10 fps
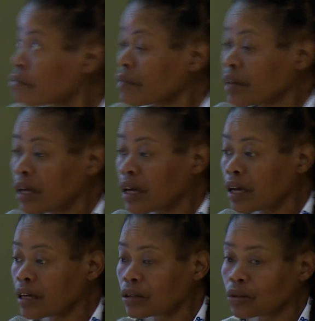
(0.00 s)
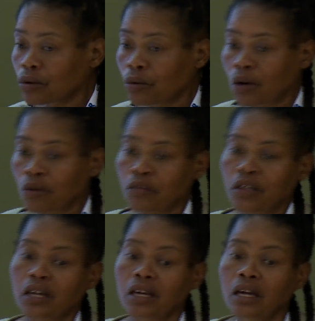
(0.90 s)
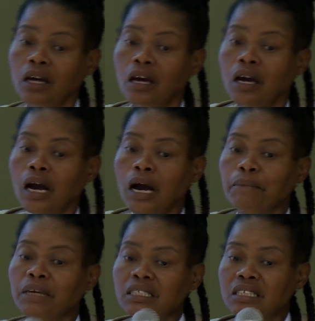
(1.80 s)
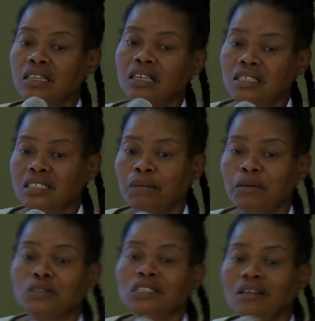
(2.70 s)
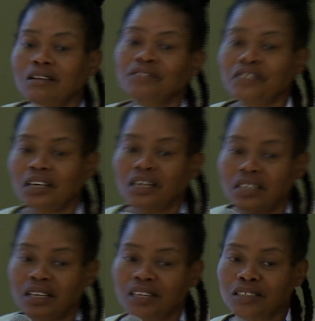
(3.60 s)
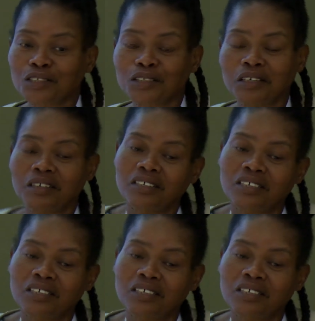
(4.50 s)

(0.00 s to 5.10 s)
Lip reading: One of the amazing things about South African engineering